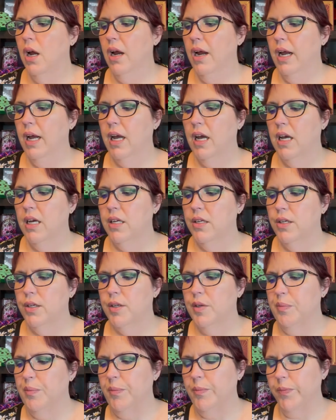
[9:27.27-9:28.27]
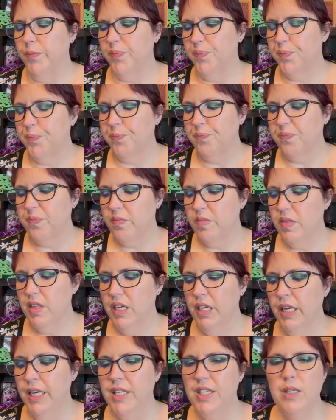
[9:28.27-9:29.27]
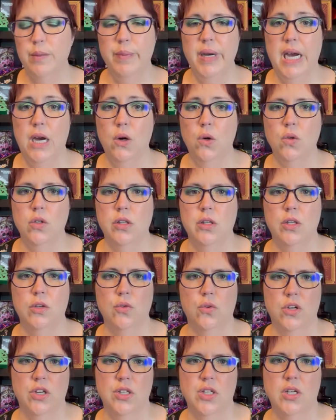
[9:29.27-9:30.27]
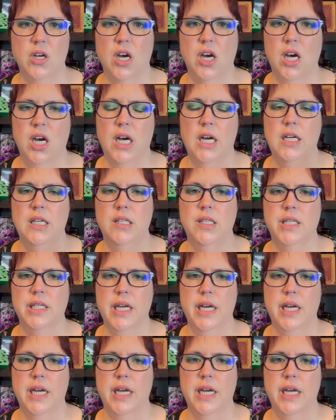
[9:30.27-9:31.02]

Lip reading: And it's about the Norse gods